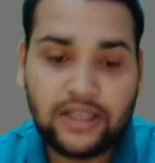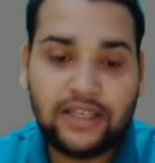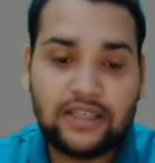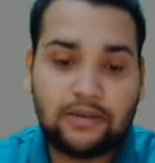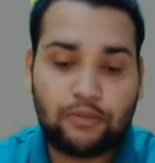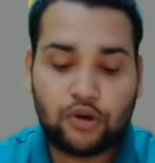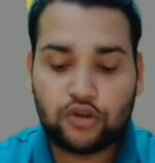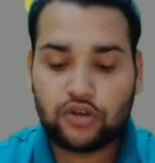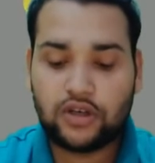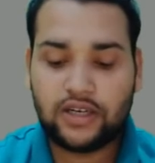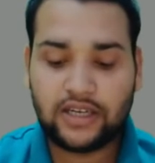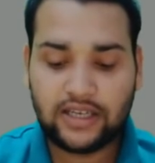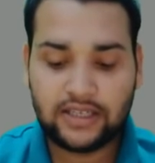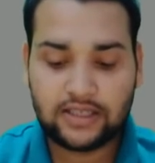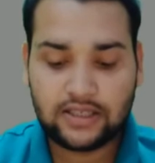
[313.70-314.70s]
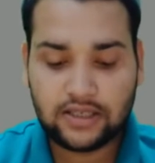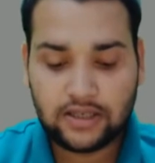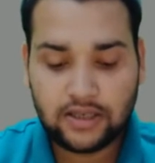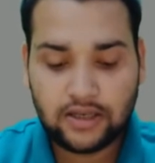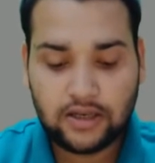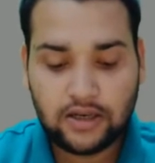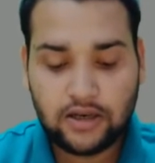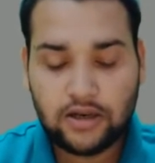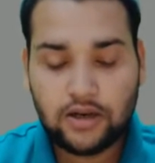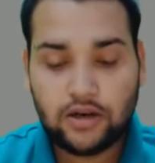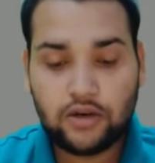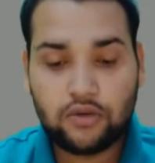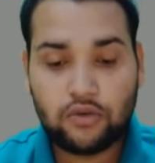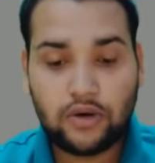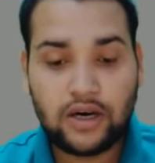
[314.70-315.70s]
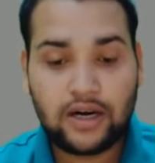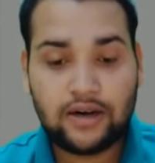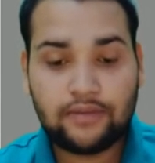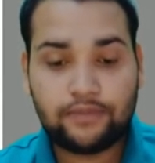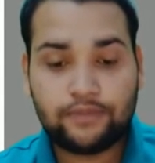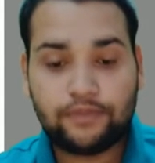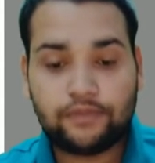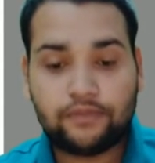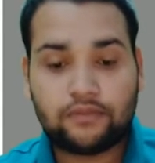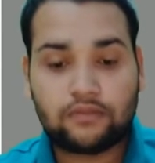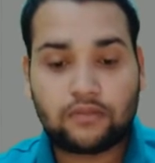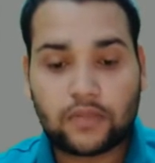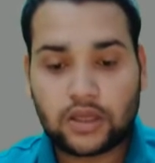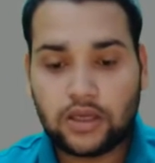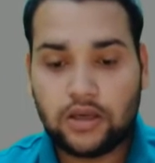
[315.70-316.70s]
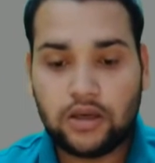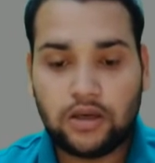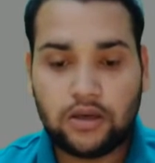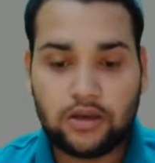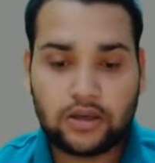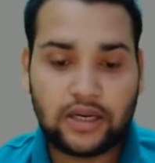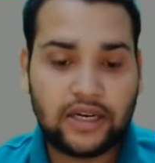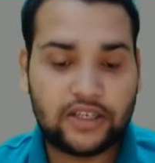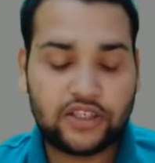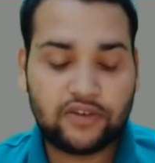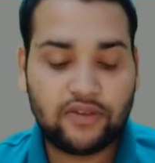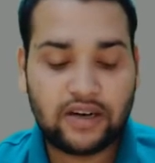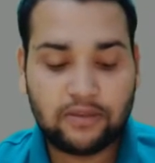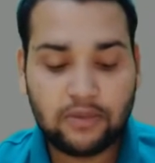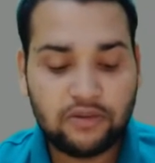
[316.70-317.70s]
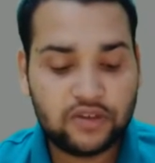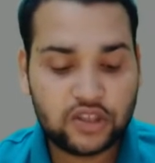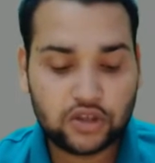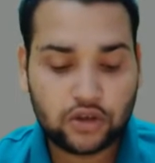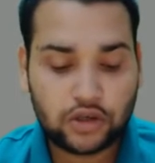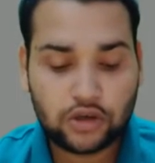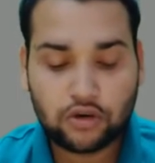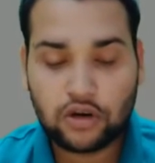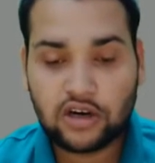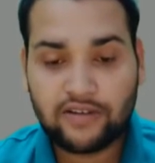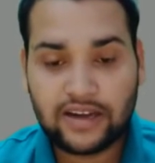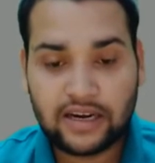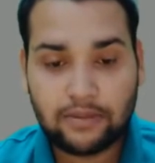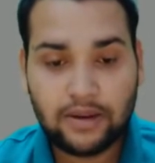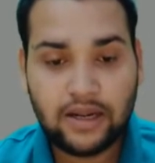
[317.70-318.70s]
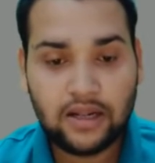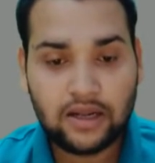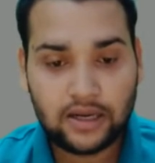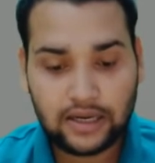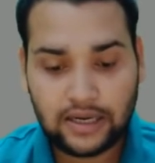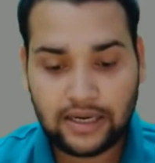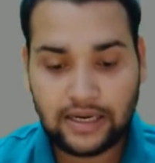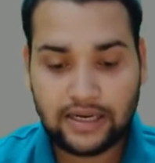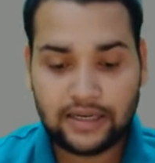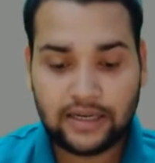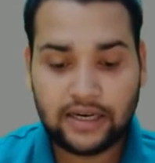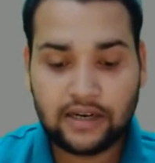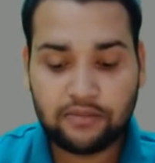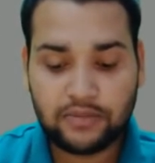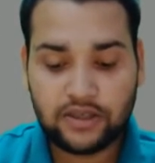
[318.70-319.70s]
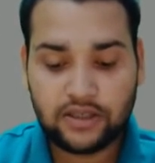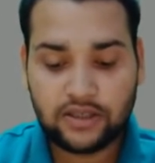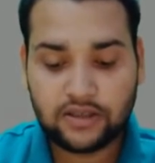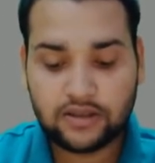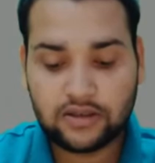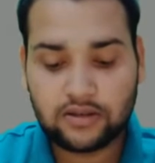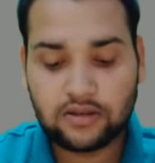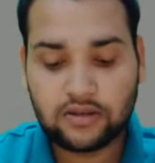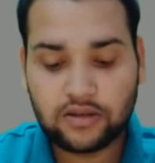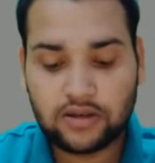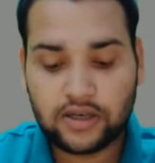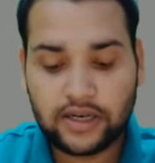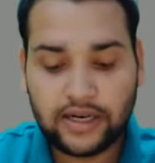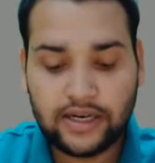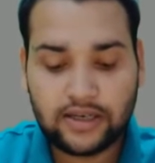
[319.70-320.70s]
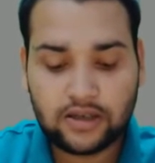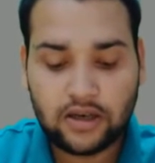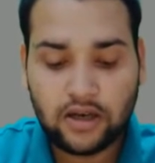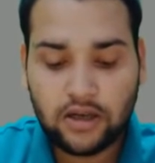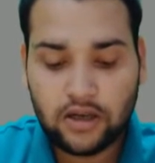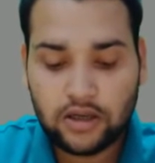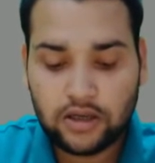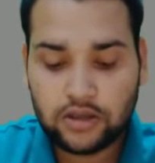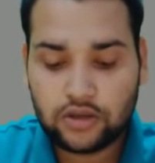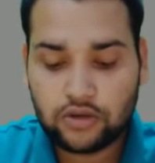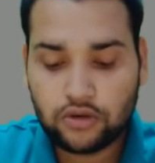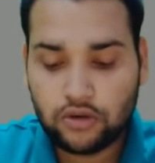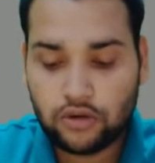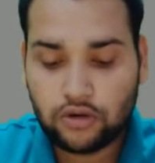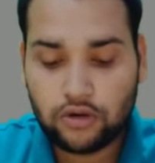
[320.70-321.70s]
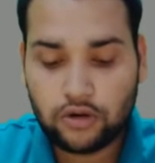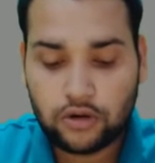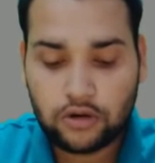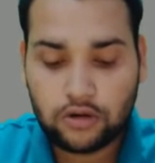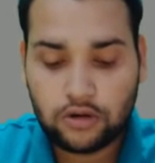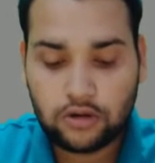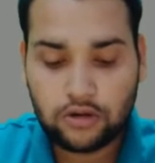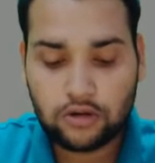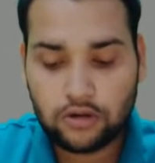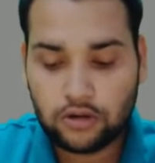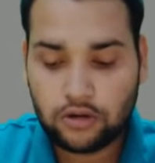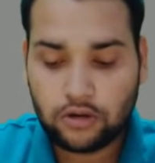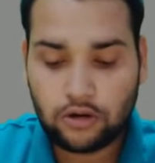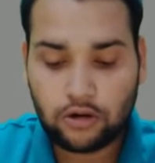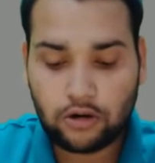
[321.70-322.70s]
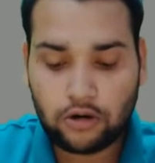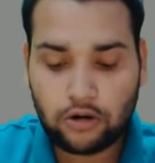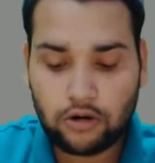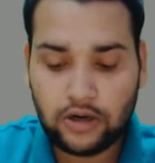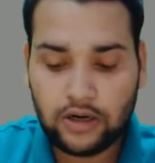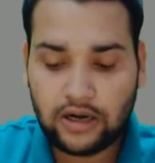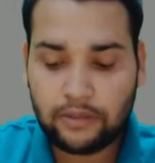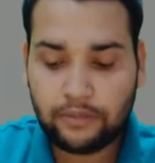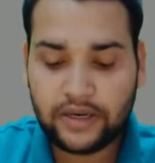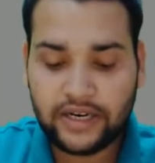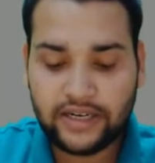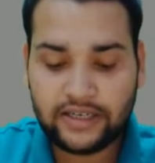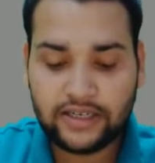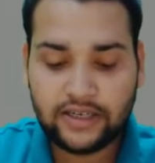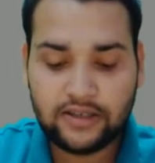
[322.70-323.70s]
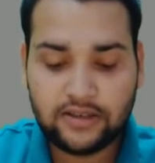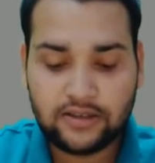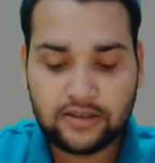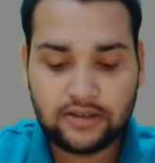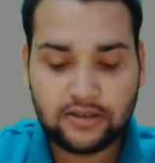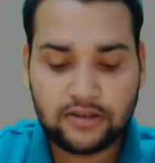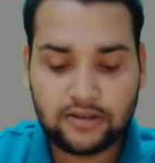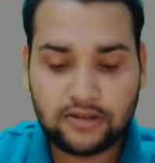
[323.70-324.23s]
these opportunities to a collection variable which is a record variable, and let me create store all updated,